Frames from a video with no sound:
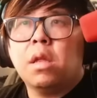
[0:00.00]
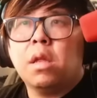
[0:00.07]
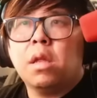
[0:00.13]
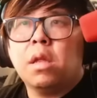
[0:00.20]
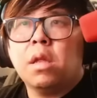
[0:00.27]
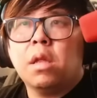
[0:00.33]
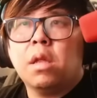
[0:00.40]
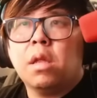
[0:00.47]

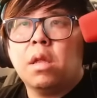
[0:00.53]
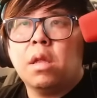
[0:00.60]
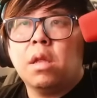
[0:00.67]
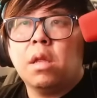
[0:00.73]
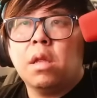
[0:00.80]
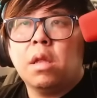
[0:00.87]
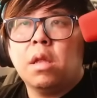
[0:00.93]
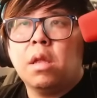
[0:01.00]

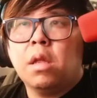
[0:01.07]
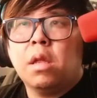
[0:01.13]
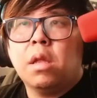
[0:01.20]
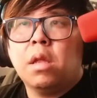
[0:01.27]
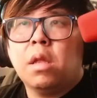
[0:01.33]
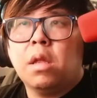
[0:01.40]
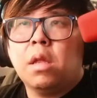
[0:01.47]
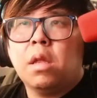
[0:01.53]

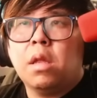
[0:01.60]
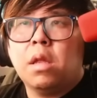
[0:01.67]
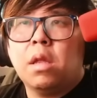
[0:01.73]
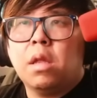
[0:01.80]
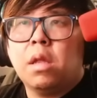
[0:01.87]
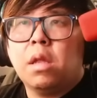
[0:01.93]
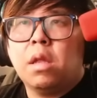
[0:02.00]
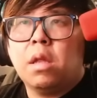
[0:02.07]

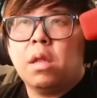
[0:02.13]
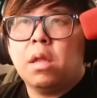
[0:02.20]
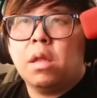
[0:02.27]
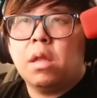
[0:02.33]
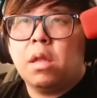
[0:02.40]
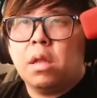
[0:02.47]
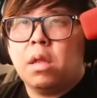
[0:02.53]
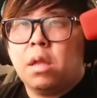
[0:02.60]

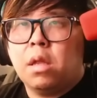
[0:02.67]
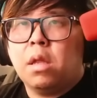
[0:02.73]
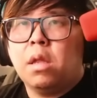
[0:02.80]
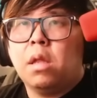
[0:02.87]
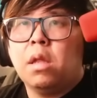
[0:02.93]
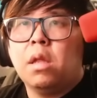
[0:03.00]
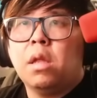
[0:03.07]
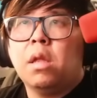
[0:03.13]

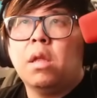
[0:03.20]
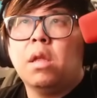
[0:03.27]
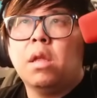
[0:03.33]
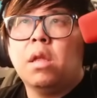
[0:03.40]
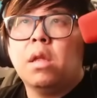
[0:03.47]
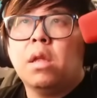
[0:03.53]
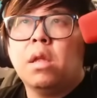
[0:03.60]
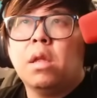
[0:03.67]

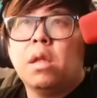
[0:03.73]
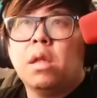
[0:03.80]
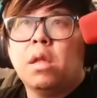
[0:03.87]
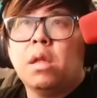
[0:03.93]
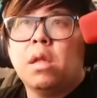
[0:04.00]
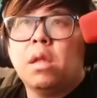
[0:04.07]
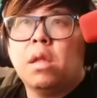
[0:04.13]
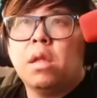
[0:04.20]

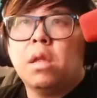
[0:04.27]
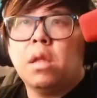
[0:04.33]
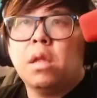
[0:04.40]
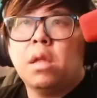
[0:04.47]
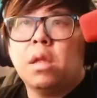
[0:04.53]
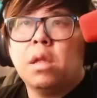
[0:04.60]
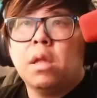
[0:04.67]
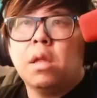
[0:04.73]

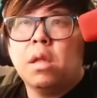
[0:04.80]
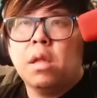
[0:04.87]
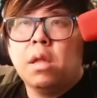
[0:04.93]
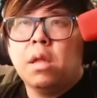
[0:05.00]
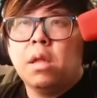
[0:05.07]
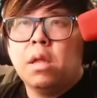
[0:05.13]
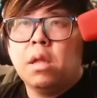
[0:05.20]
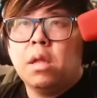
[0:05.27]

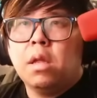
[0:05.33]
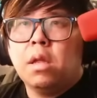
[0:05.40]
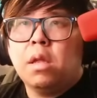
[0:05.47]
Nothing is said.